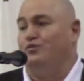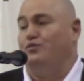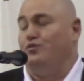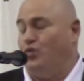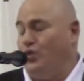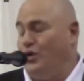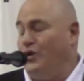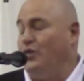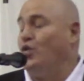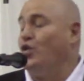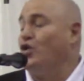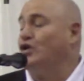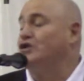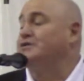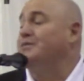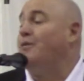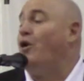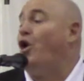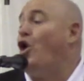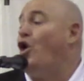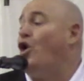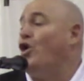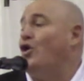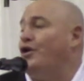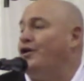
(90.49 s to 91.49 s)
We
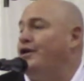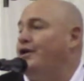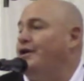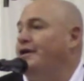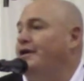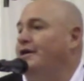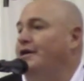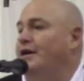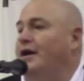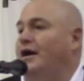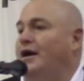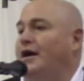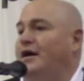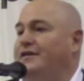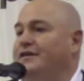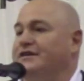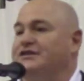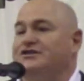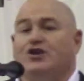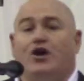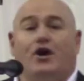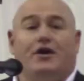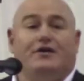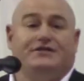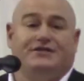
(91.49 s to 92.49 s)
worked hard
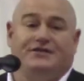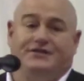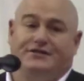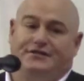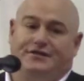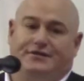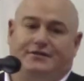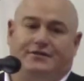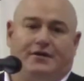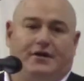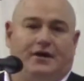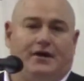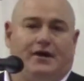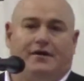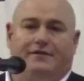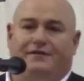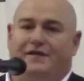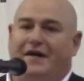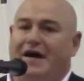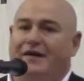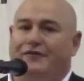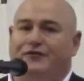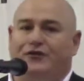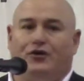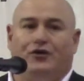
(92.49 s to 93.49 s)
this off season.
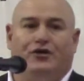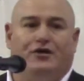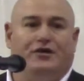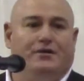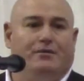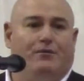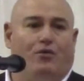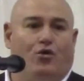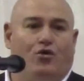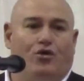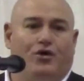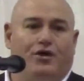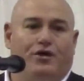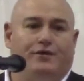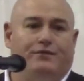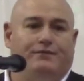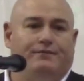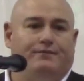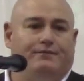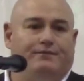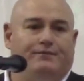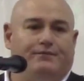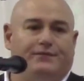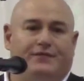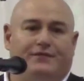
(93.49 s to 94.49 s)
5:30 in the
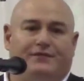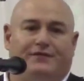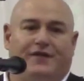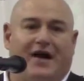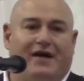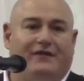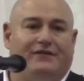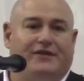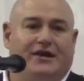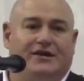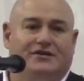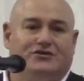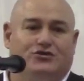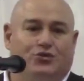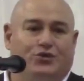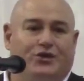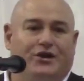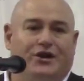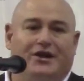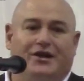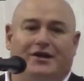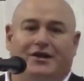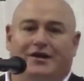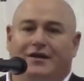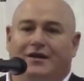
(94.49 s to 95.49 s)
morning, 5 days a
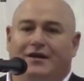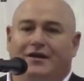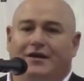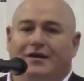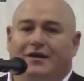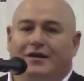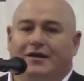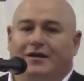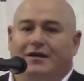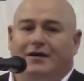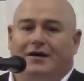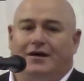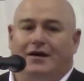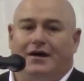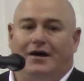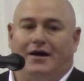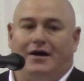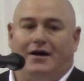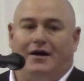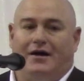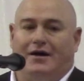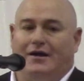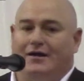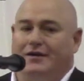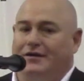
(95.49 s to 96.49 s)
week.
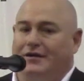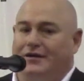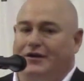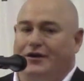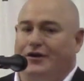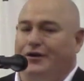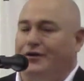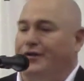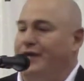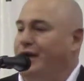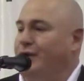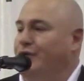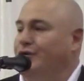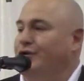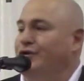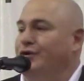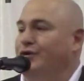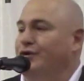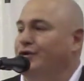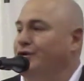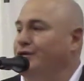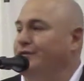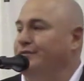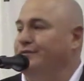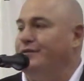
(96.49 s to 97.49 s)
They were
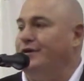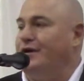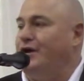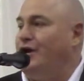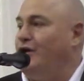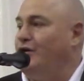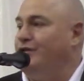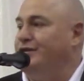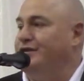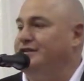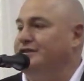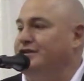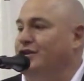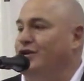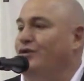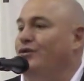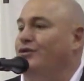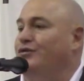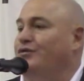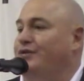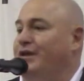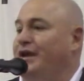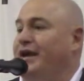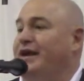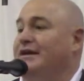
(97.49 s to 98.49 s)
doing all these
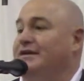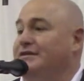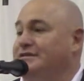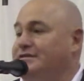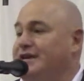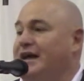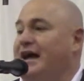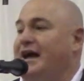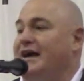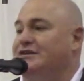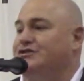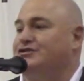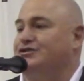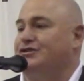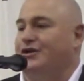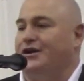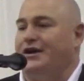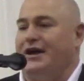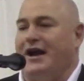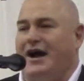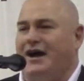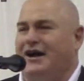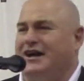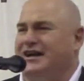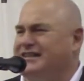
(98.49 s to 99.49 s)
little things extra,
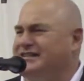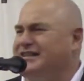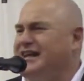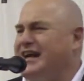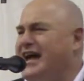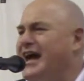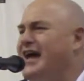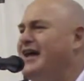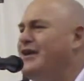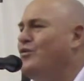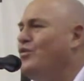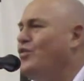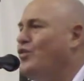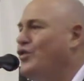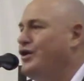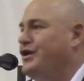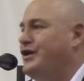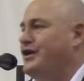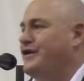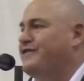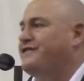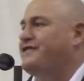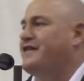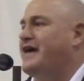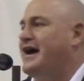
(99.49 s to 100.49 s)
because I kind of
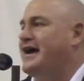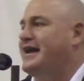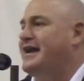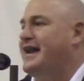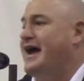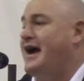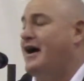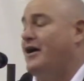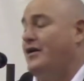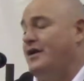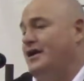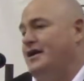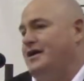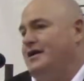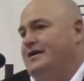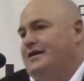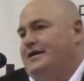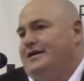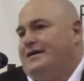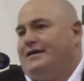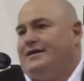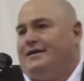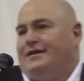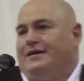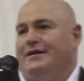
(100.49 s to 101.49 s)
wanted to find
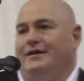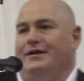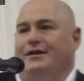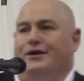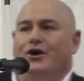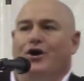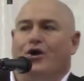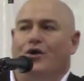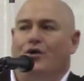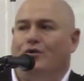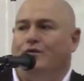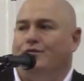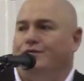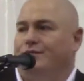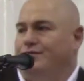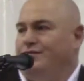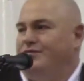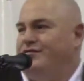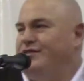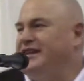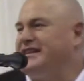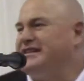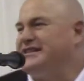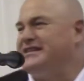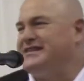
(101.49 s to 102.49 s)
out,
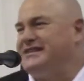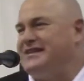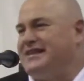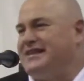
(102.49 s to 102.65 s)
this